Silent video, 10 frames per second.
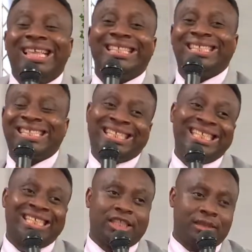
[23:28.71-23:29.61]
the
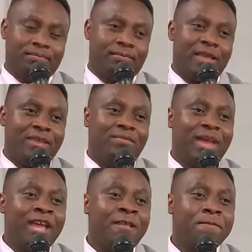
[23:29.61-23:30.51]
system.
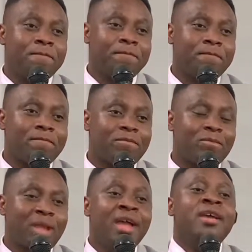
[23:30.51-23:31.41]
Amen.
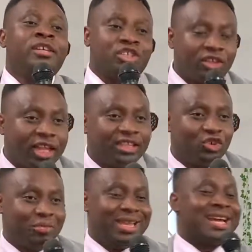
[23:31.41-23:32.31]
So that you may